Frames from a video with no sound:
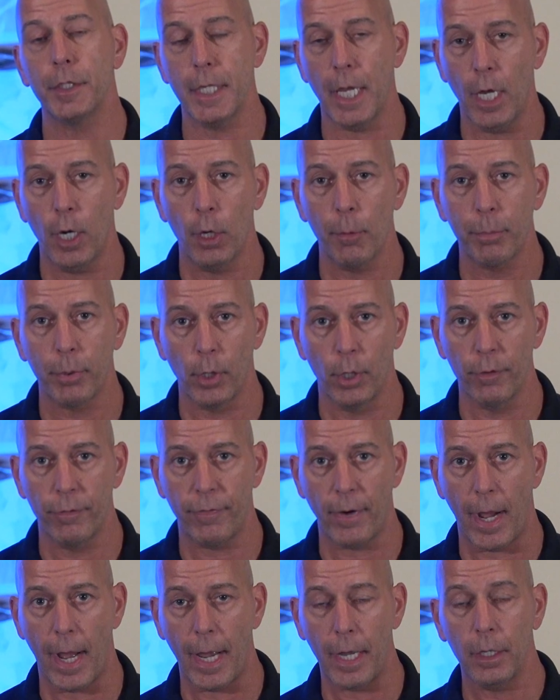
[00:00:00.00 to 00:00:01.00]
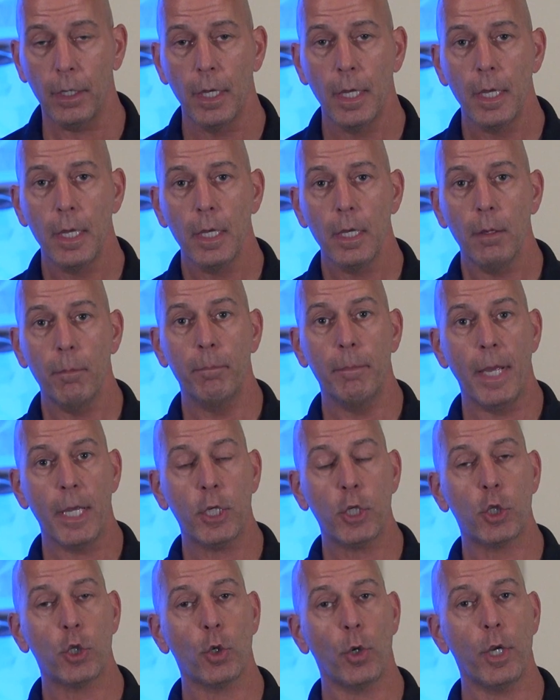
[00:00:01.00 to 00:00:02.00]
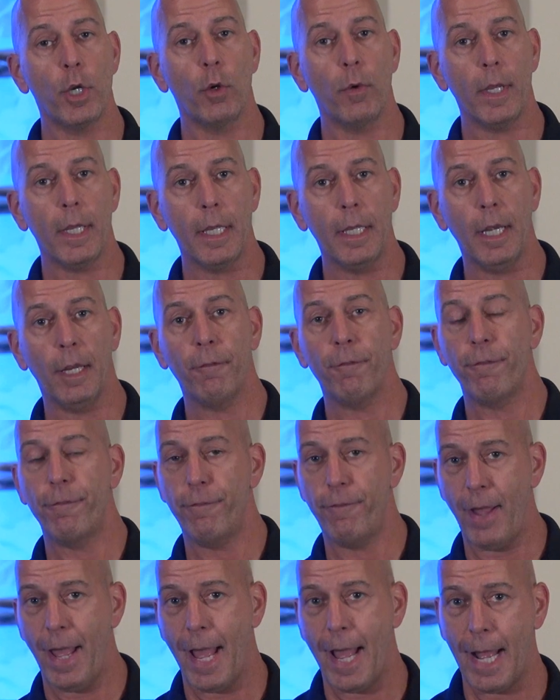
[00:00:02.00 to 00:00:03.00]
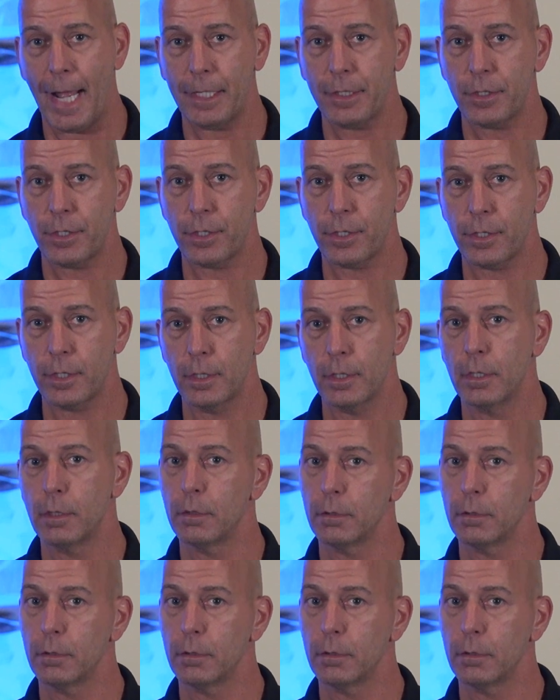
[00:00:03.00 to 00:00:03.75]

D L profile, make sure you're eating fats